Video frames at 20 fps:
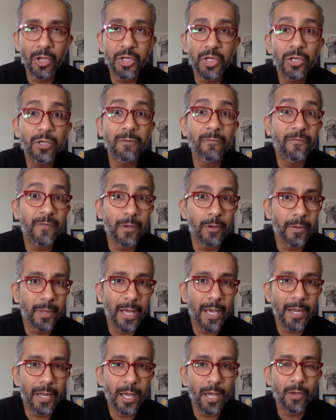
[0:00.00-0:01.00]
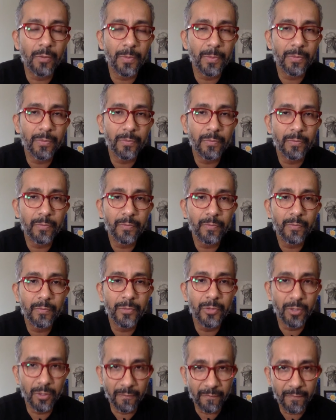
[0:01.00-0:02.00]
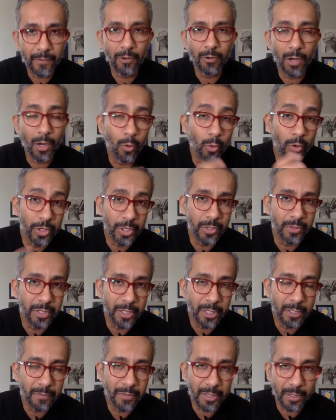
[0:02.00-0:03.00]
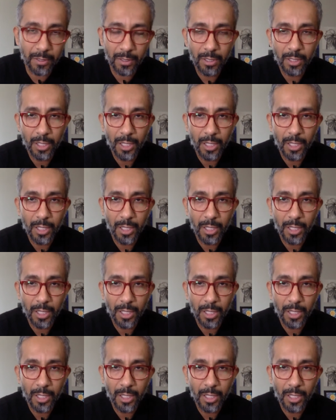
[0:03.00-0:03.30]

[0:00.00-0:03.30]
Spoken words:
you can figure that out, you can figure out where you need to be.